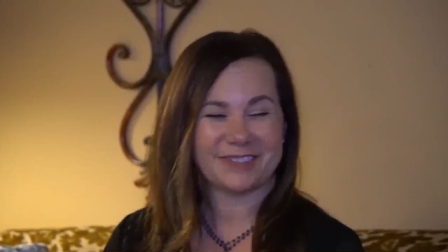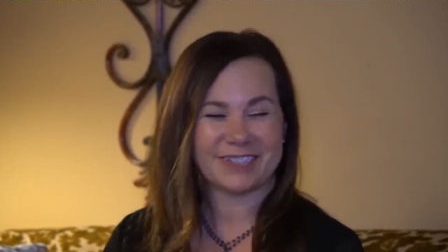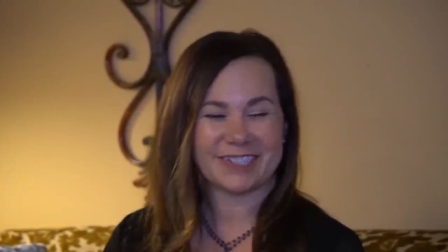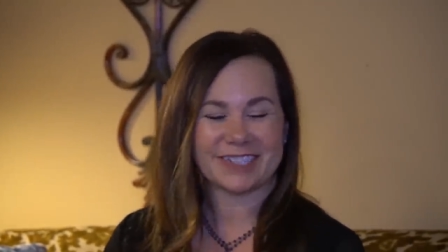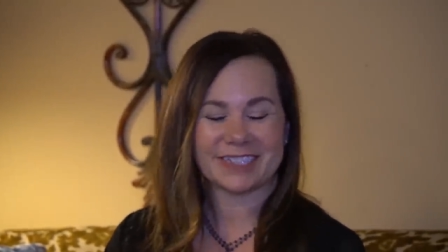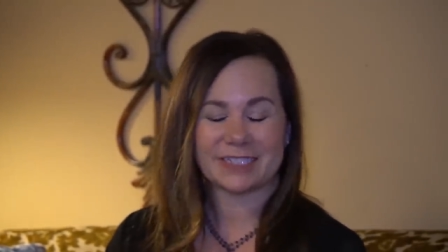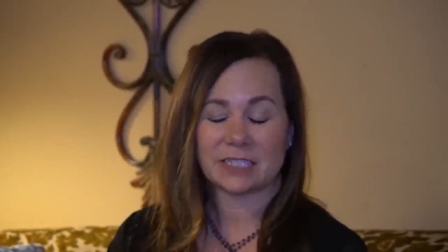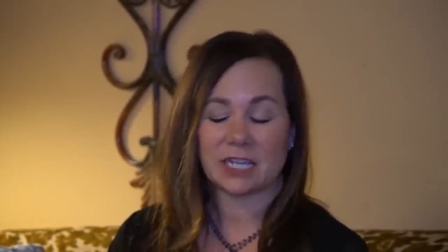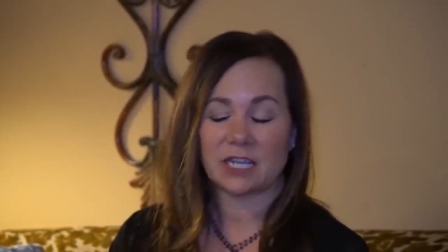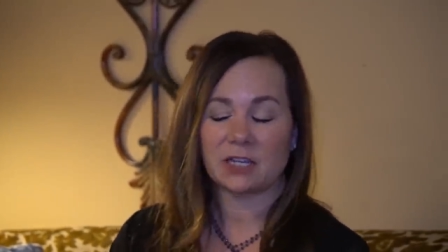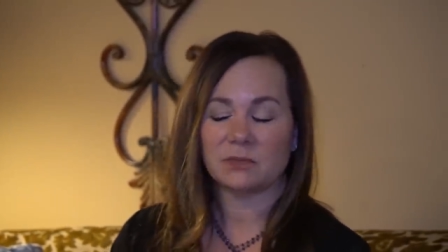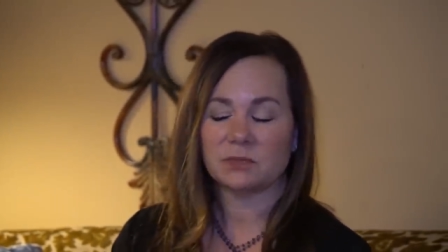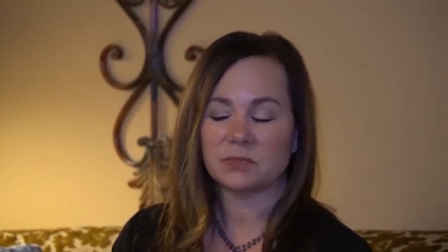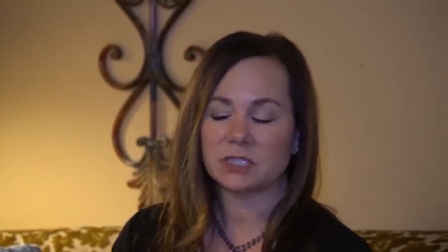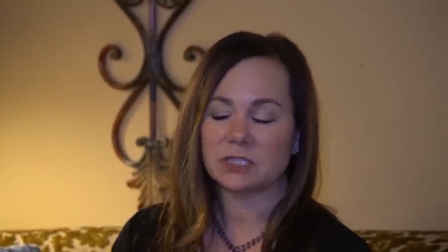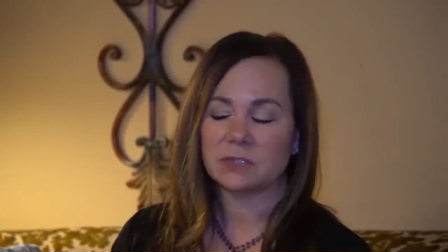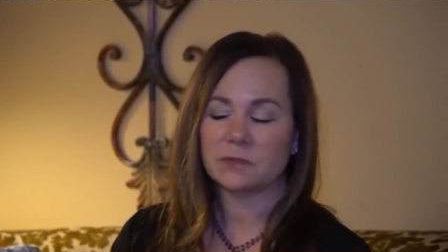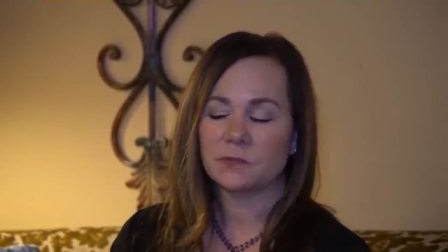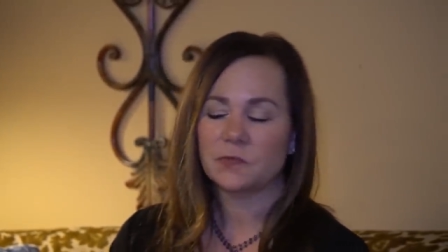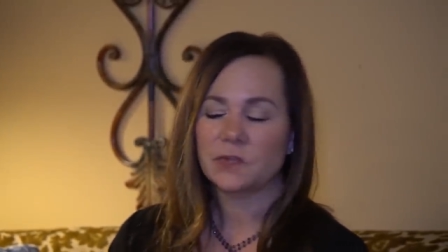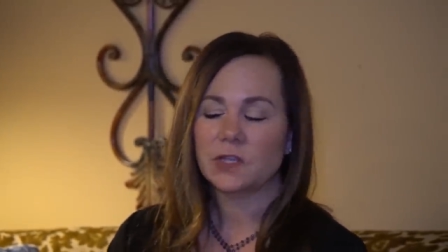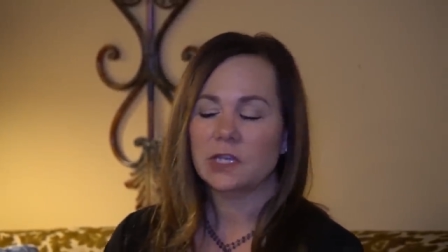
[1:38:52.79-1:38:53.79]
for
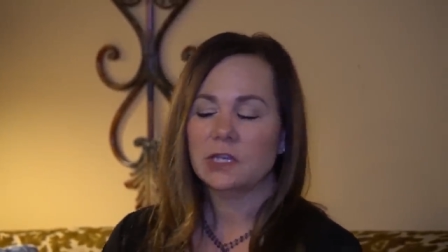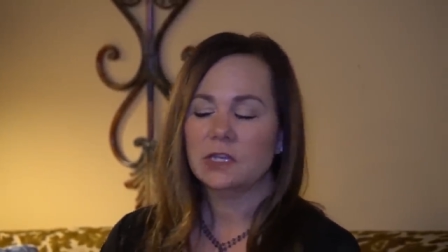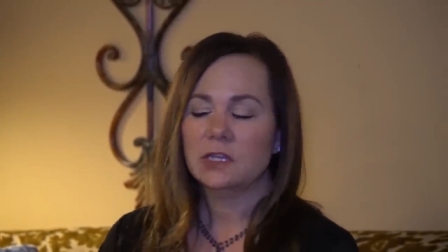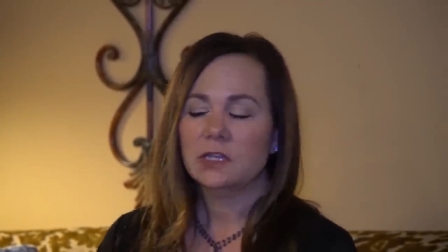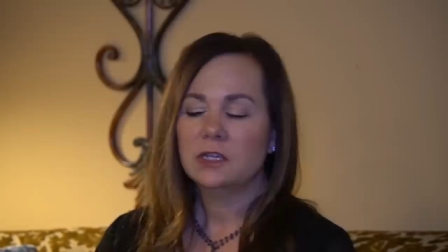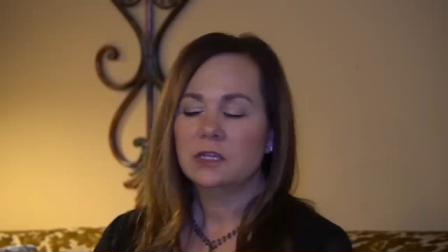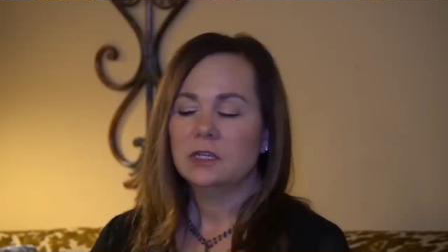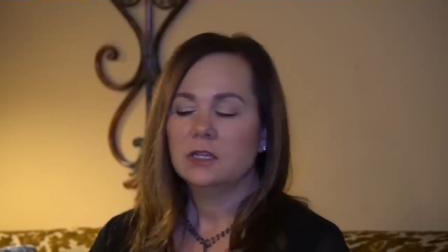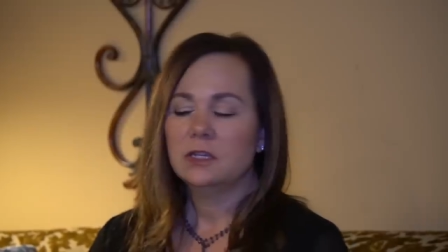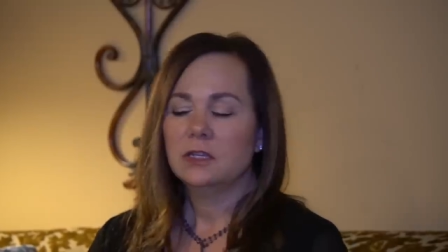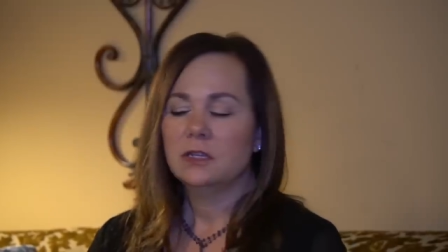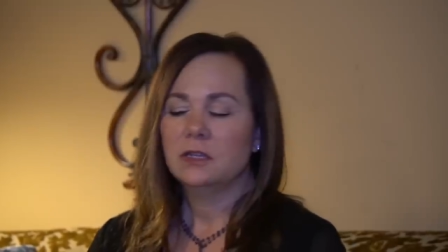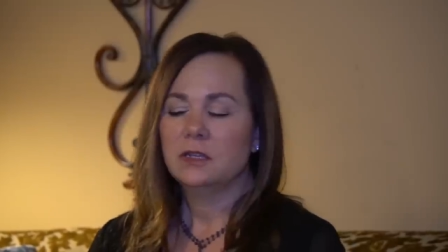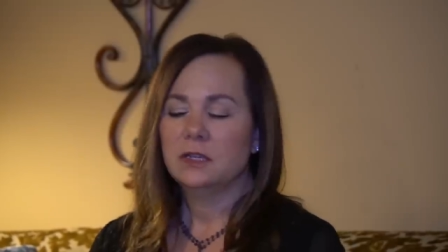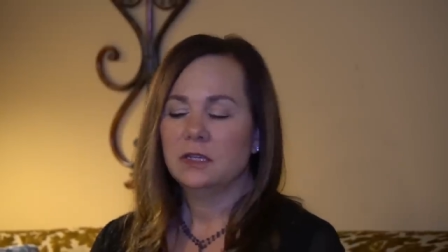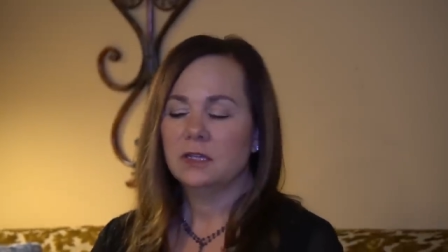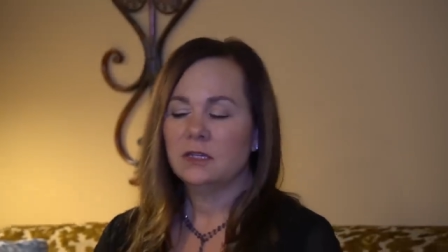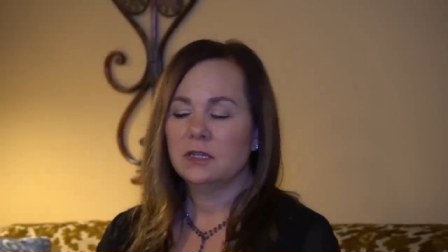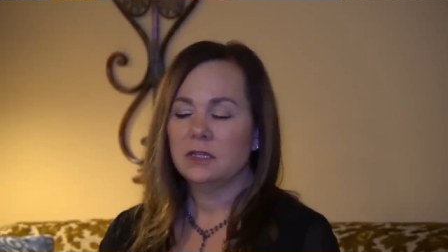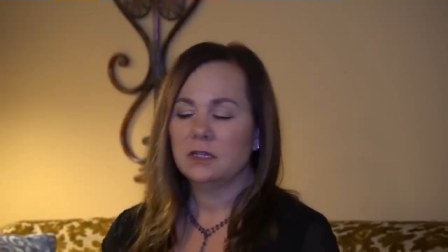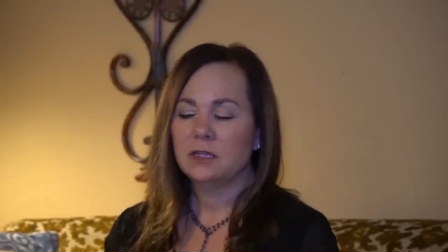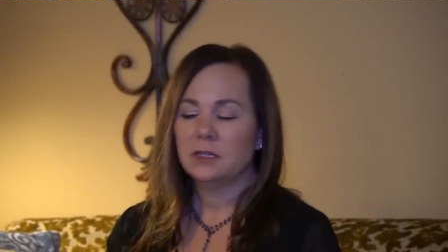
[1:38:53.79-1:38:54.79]
example,
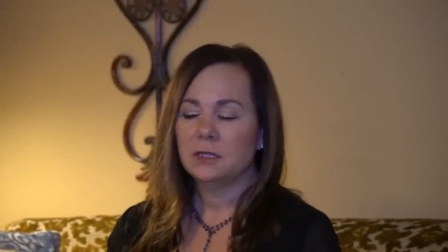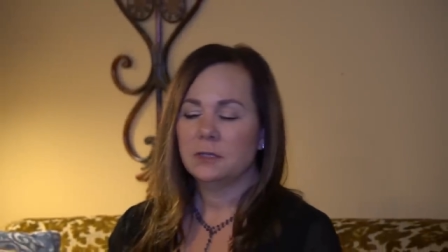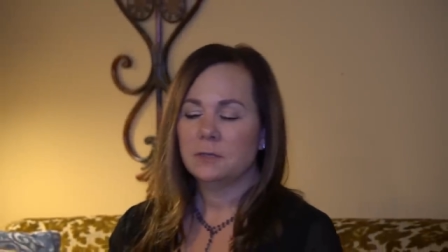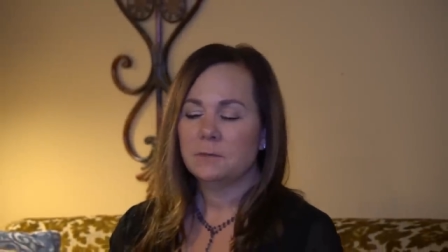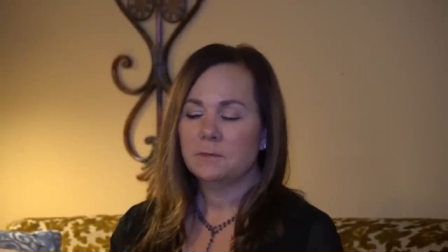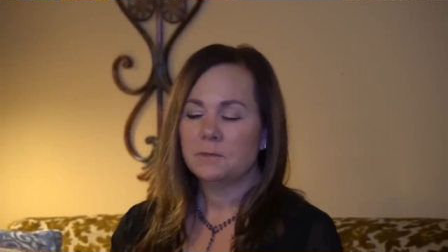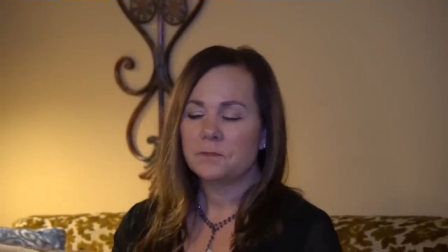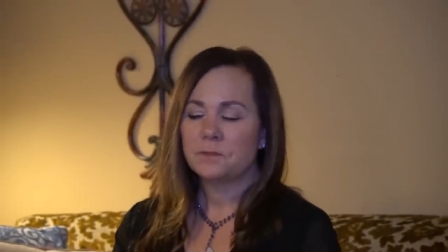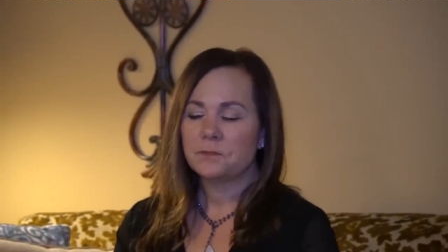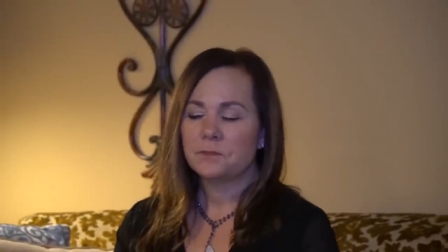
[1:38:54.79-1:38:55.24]
the